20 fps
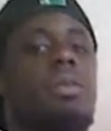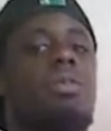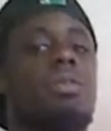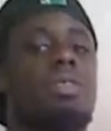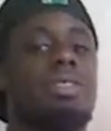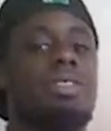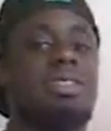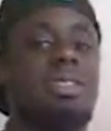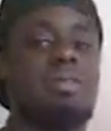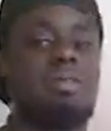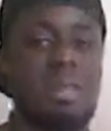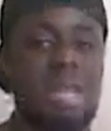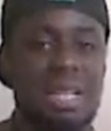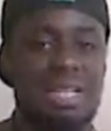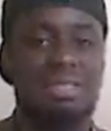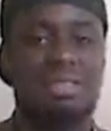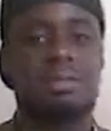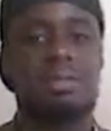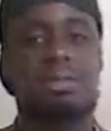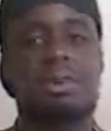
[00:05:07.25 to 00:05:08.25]
I wanna see
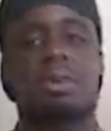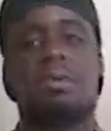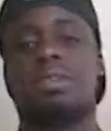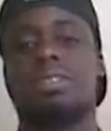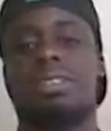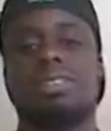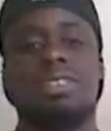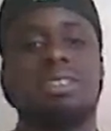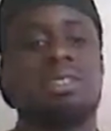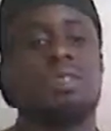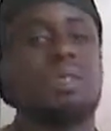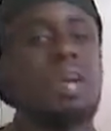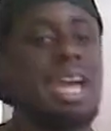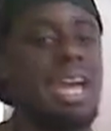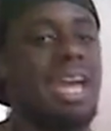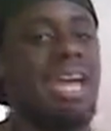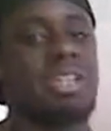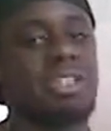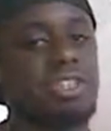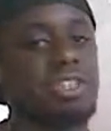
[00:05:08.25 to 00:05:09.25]
basketball. I wanna see some
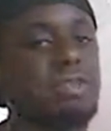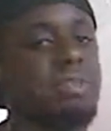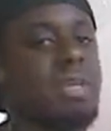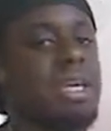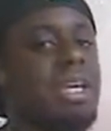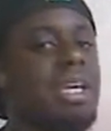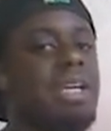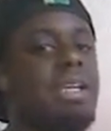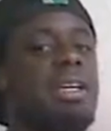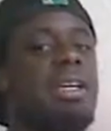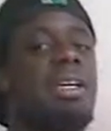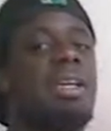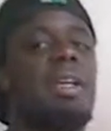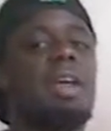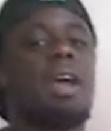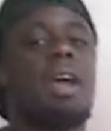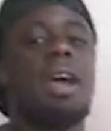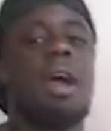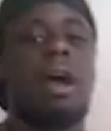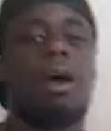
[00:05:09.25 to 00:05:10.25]
action, man.
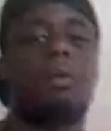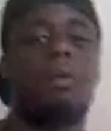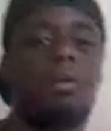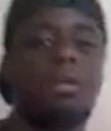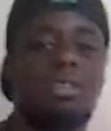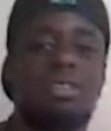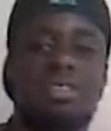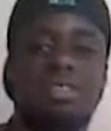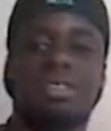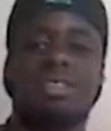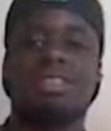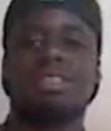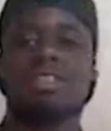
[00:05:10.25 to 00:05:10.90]
I wanna see